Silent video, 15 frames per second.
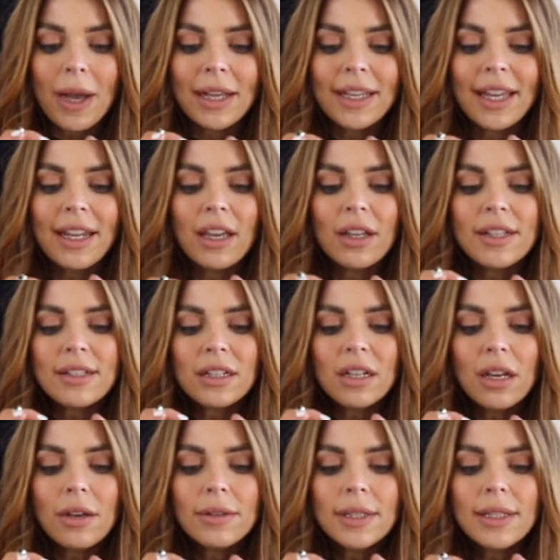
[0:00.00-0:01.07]
I get it as
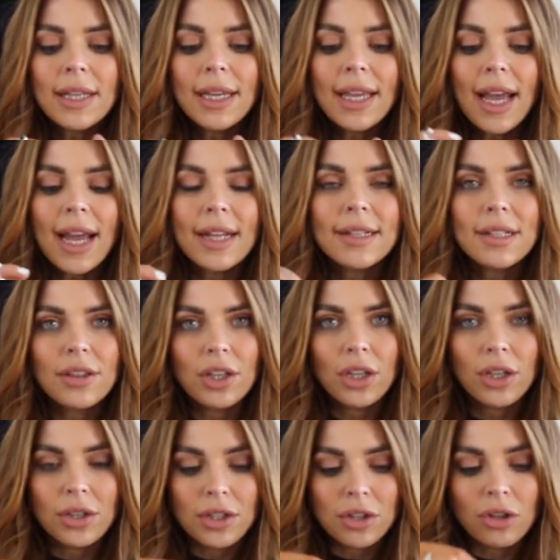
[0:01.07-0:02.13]
close as I can to the
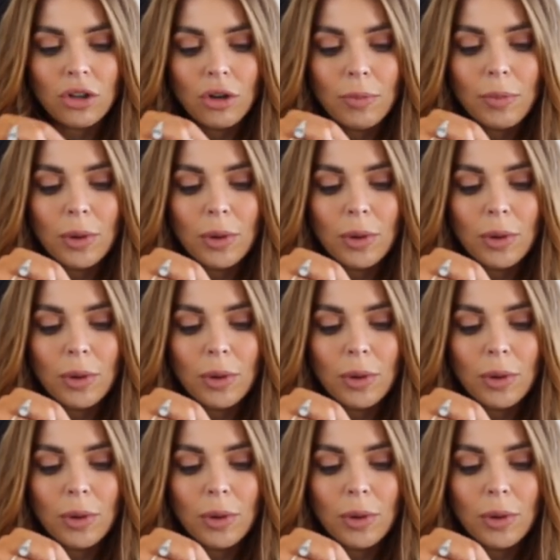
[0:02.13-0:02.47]
cuticle,